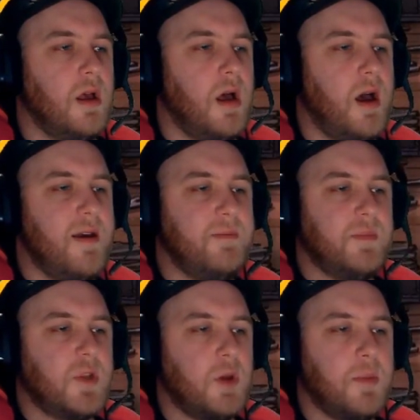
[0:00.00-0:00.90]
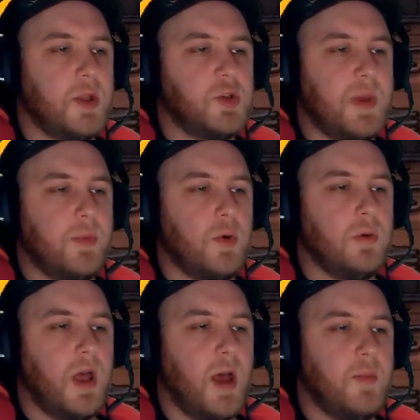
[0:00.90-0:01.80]
I don't punch people.
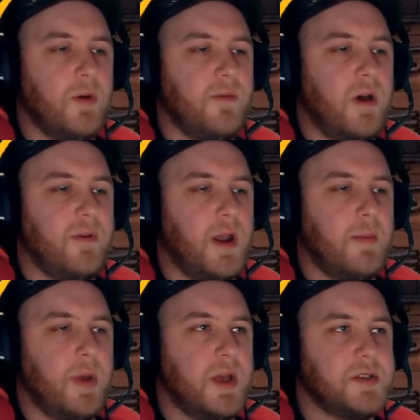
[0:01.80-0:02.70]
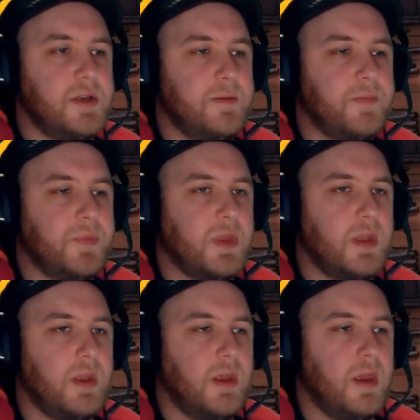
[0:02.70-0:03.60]
Like, I'm not a violent person.
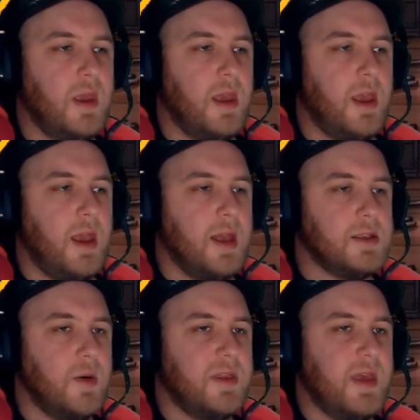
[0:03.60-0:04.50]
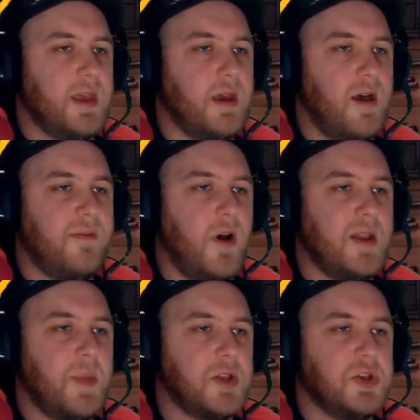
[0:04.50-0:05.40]
And so I
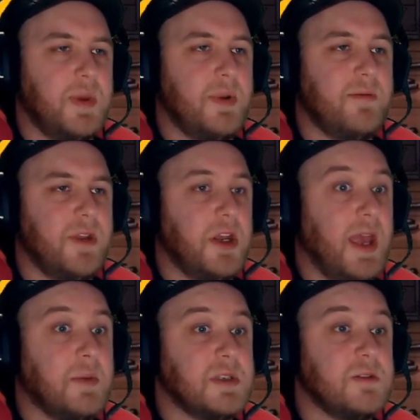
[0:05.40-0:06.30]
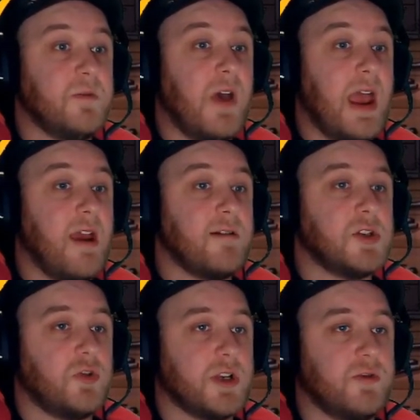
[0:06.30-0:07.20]
find punching people in video games is very
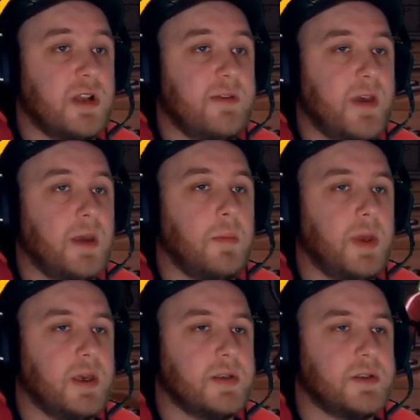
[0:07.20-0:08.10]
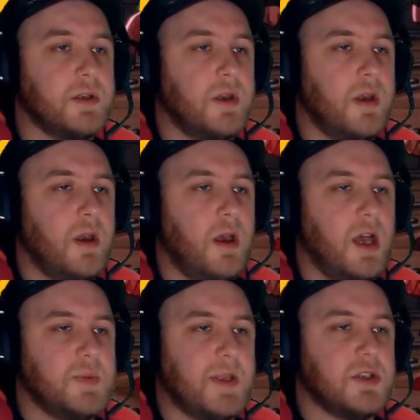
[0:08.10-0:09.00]
stress relieving, because
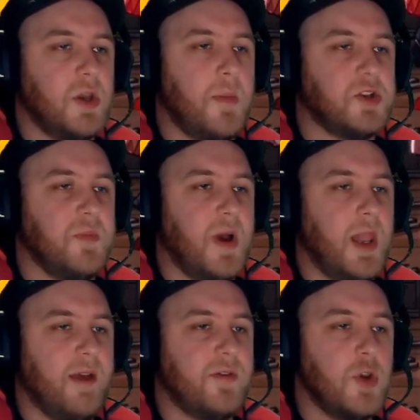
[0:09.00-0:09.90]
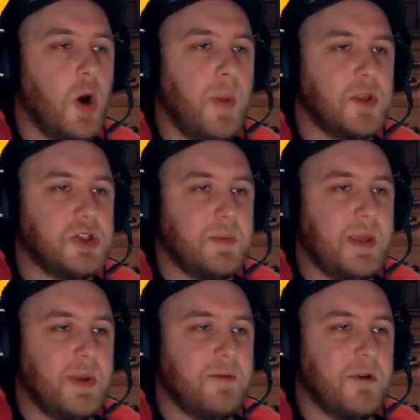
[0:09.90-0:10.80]
I spend so much of my life not punching
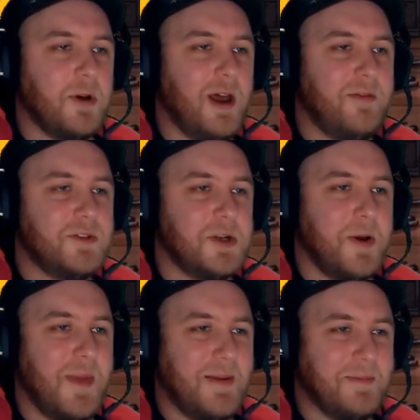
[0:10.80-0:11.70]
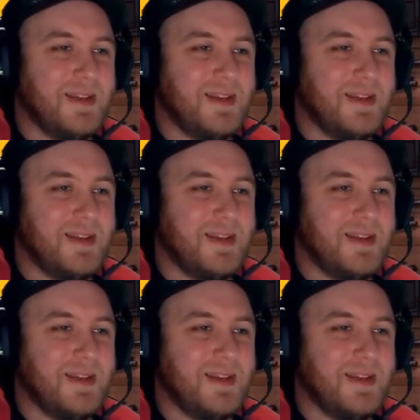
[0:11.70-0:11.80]
people in real life. Do you know what I mean?